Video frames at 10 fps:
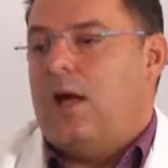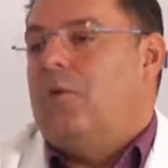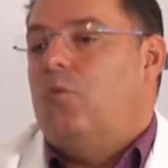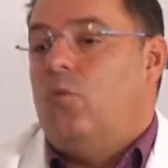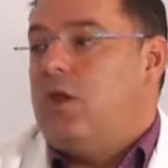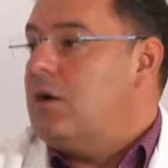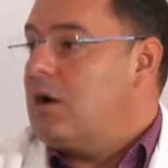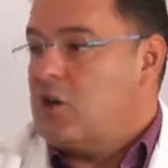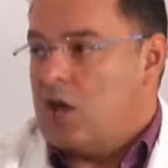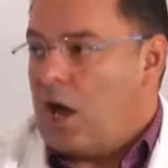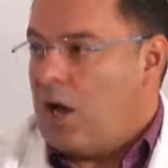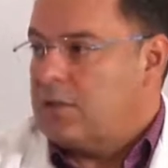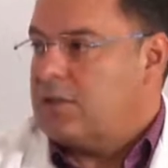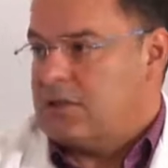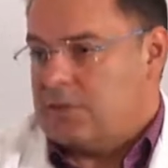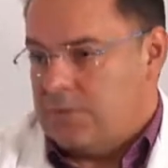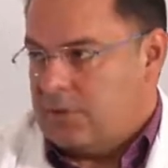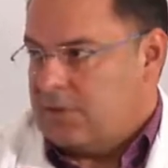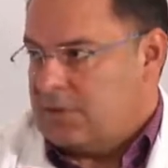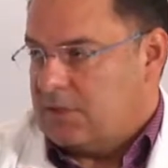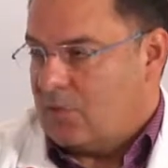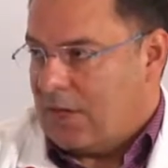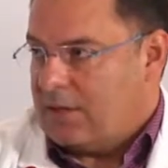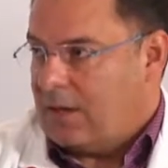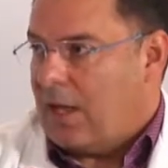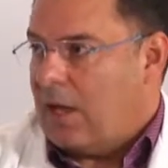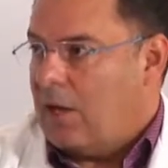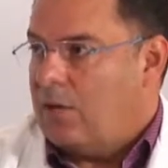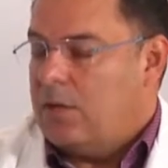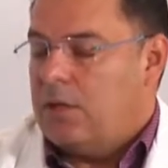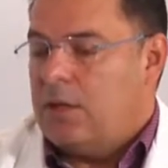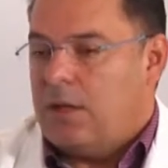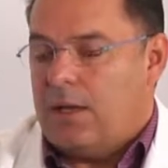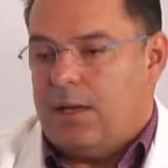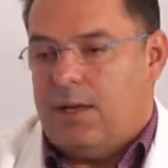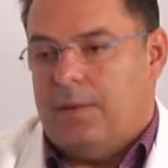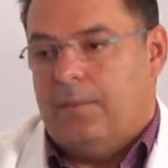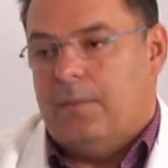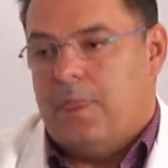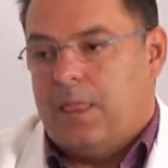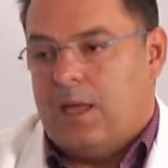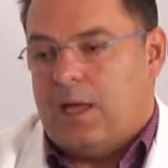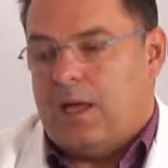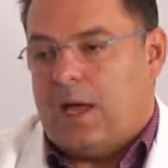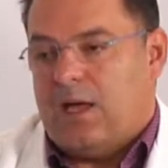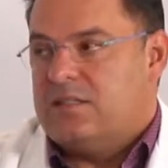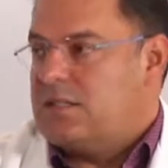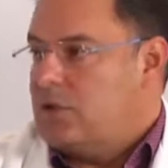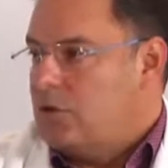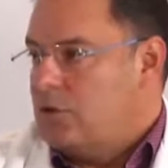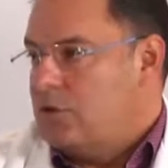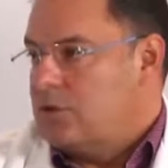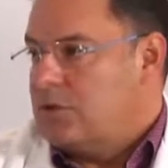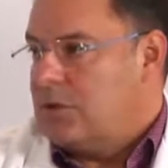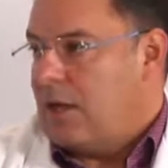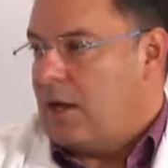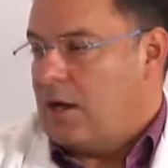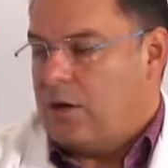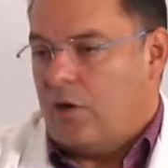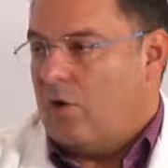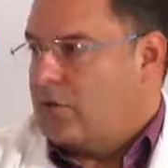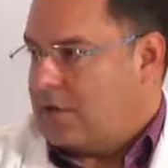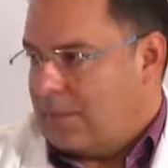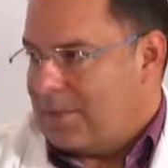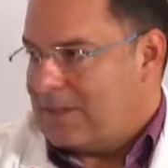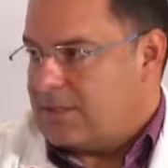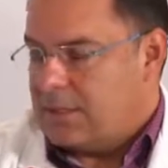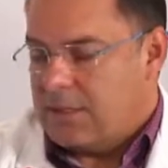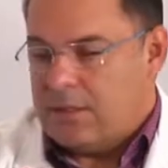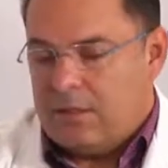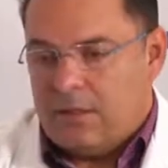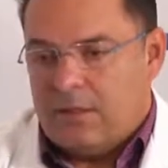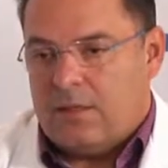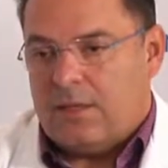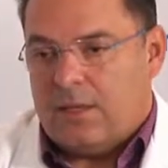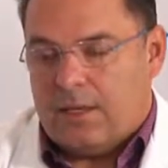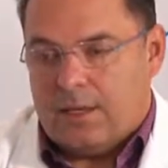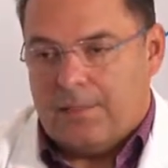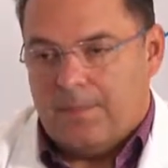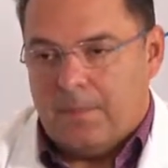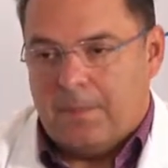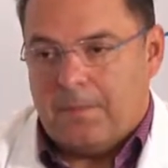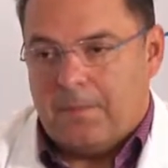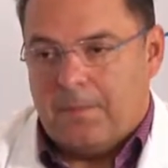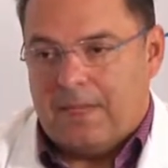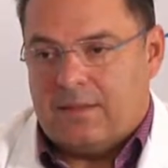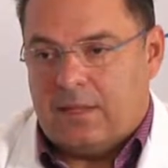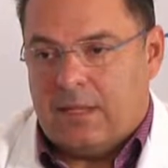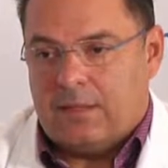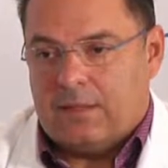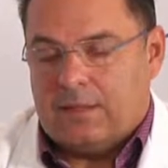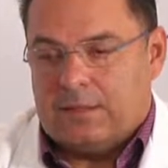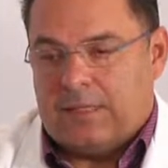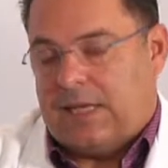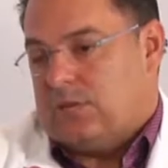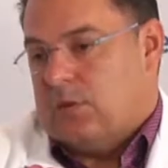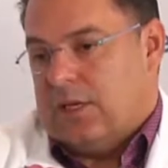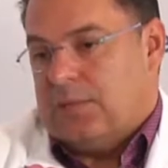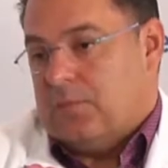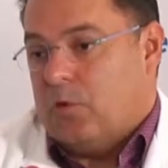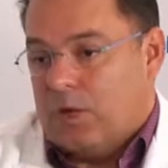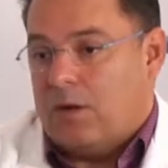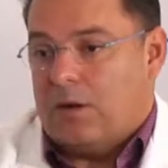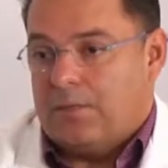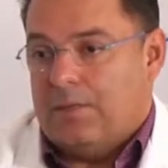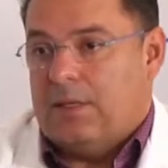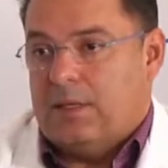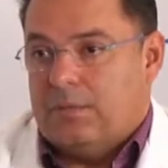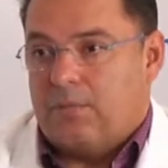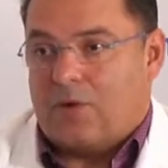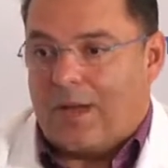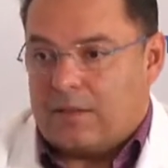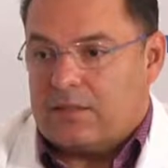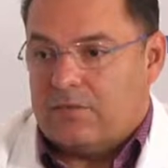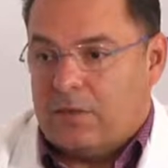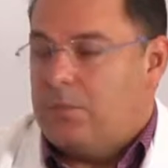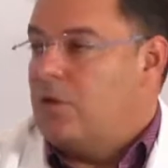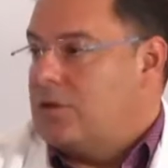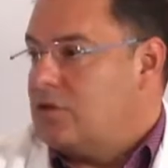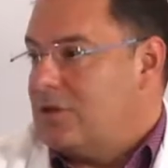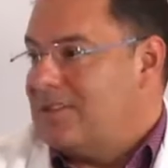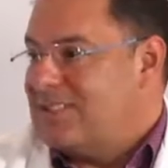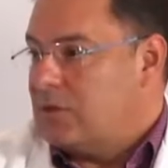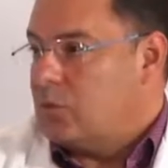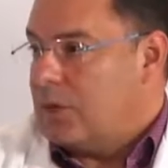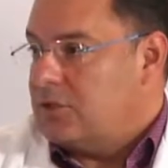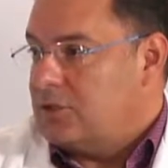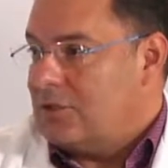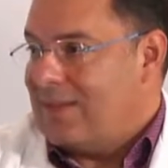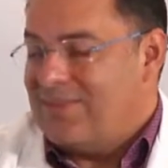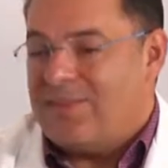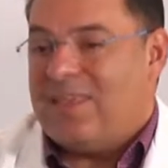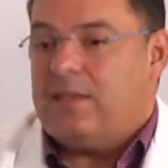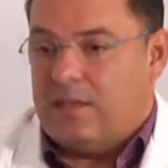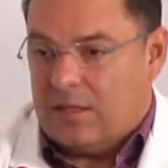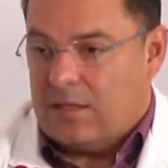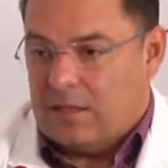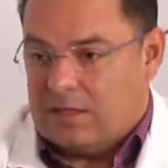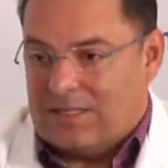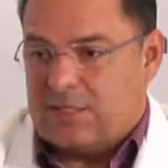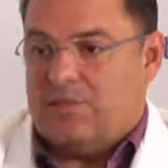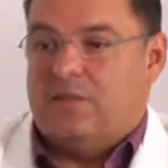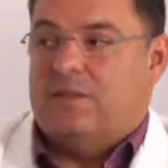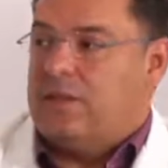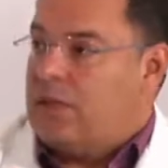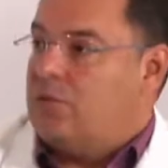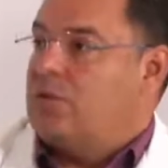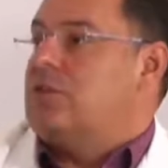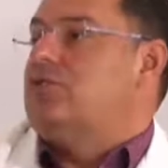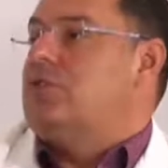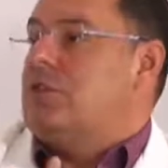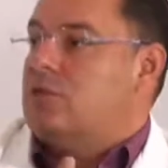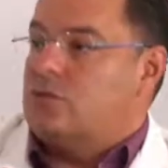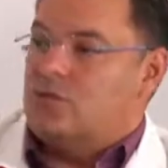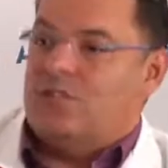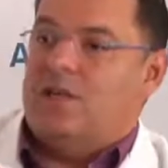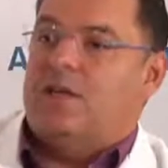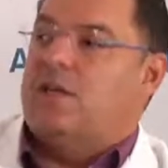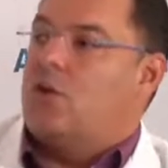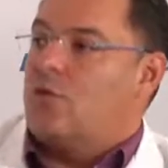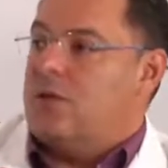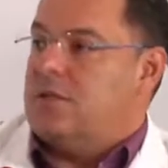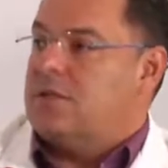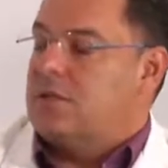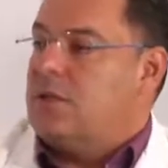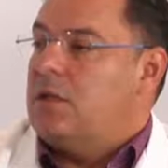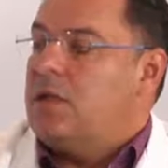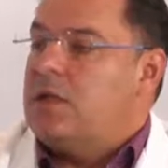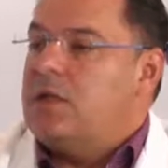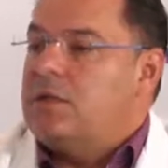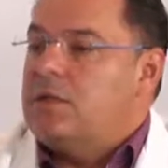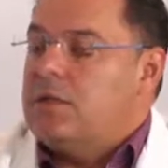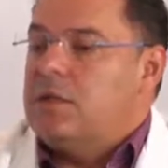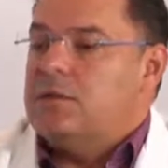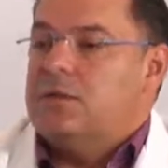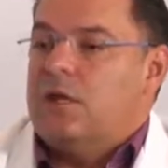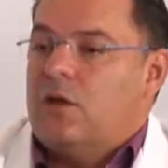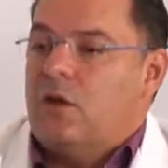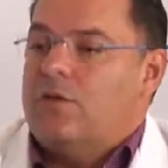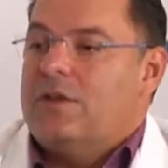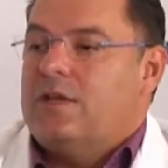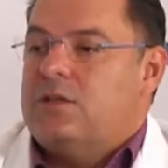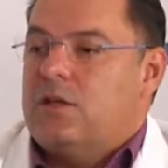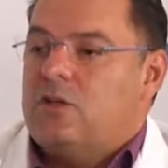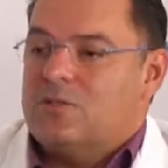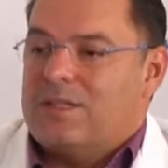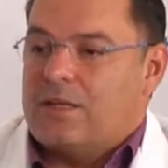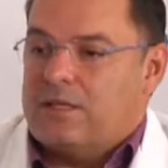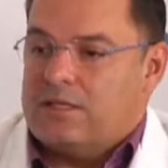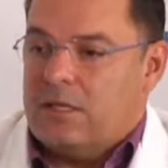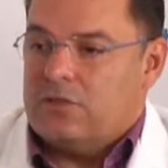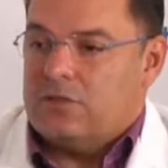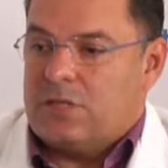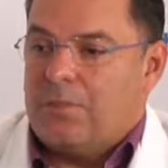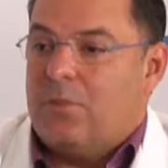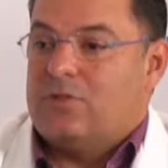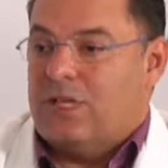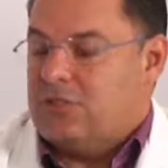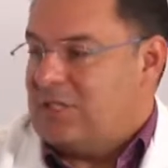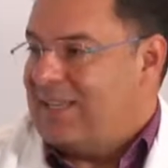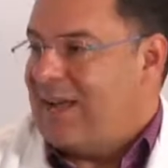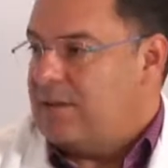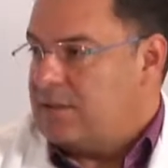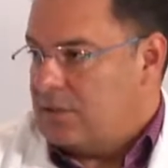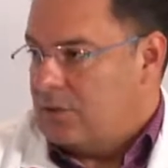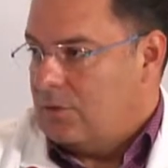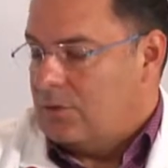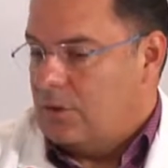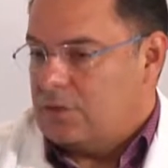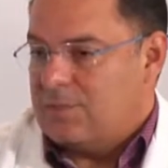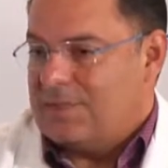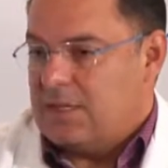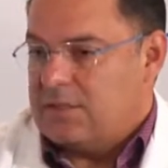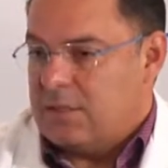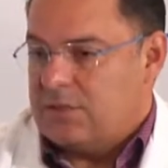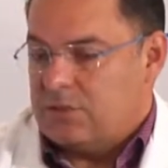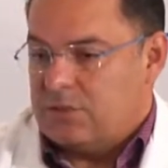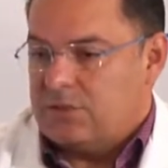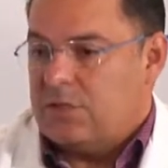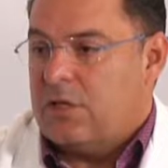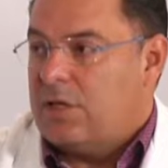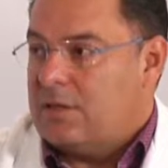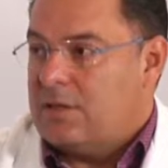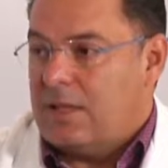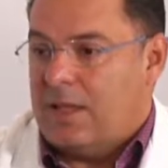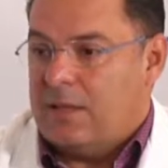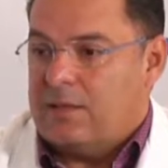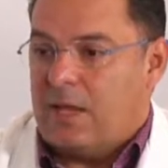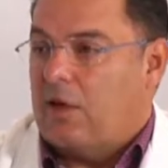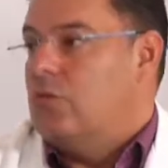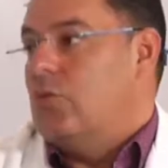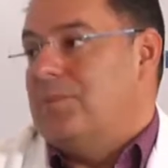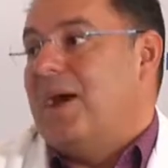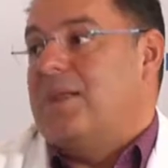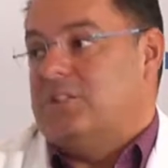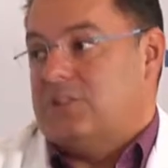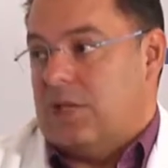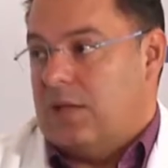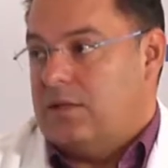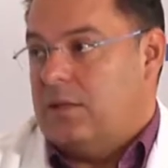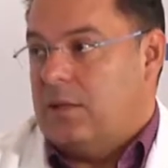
We are not experiencing right now ICUs that are over capacity. But then that's why we are being proactive and monitoring the situation and thinking that if indeed we continue to see an increase in COVID-19 hospitalizations and potentially ICU hospitalizations, then how do we manage that?